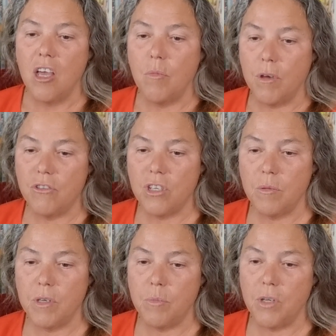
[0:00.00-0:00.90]
emotionally
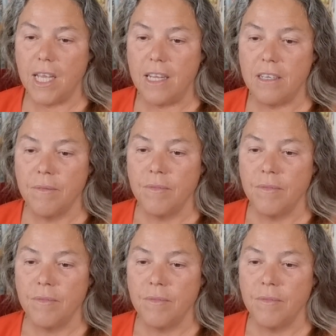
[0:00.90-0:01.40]
manipulated.